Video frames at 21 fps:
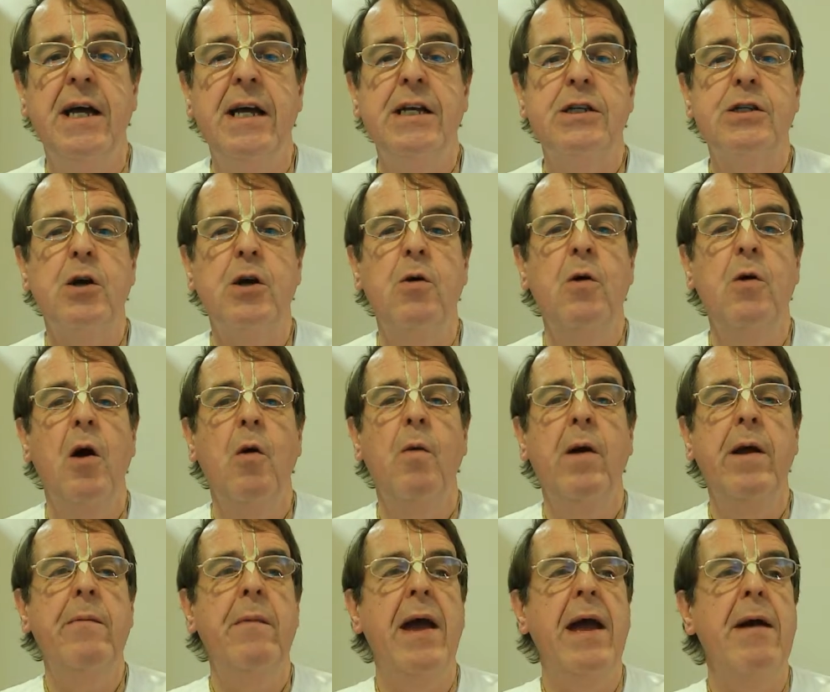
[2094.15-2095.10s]
So
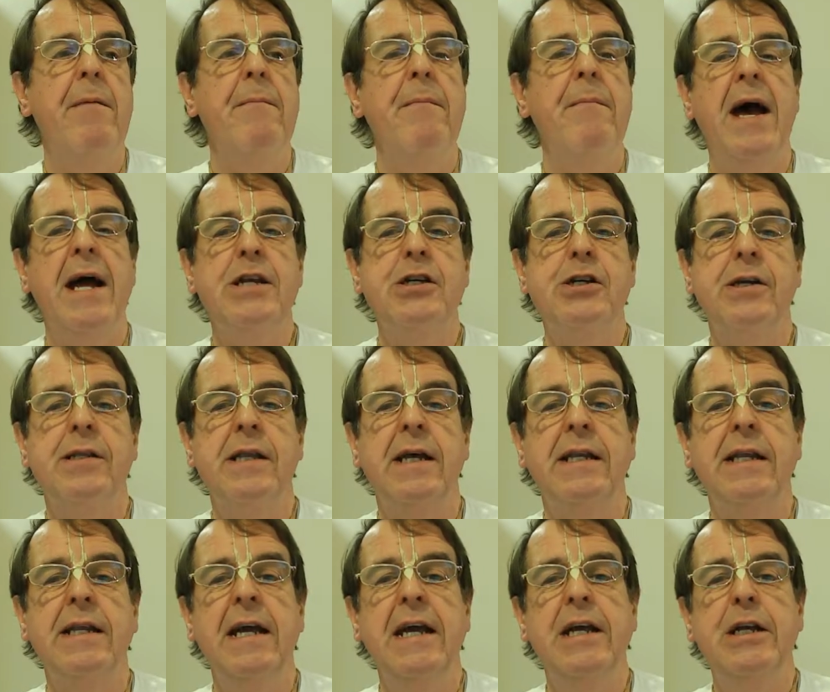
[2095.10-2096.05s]
we may imagine
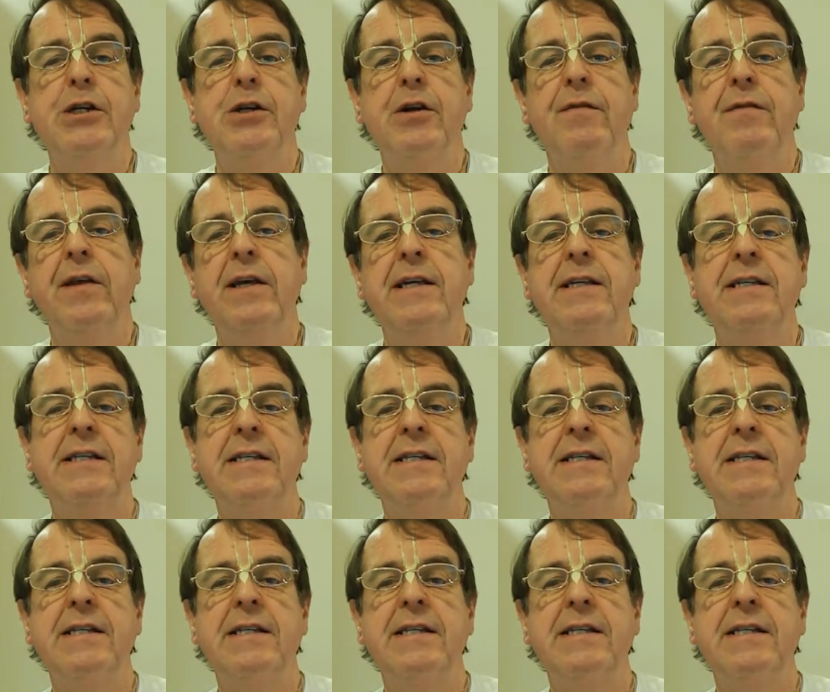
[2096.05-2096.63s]
that each of these